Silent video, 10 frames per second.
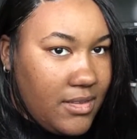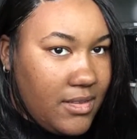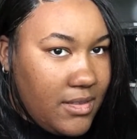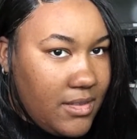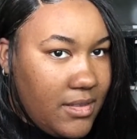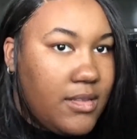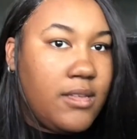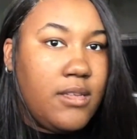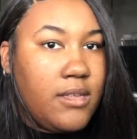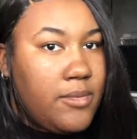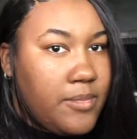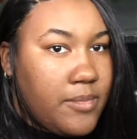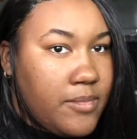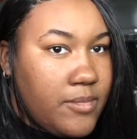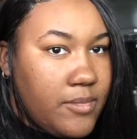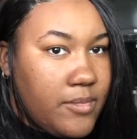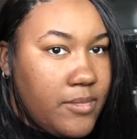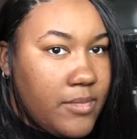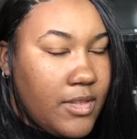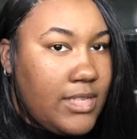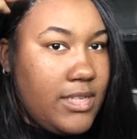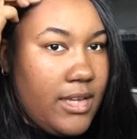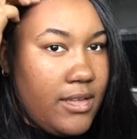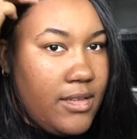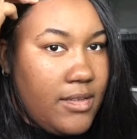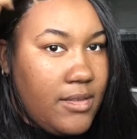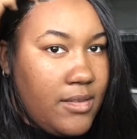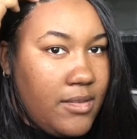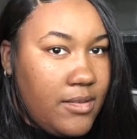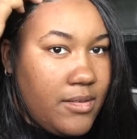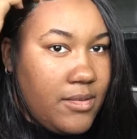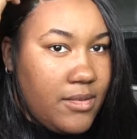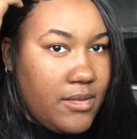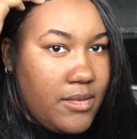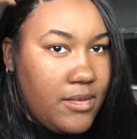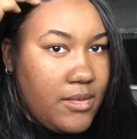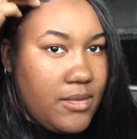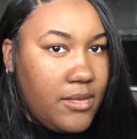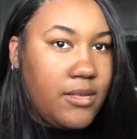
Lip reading: Okay, now I'm putting concealer on the closure part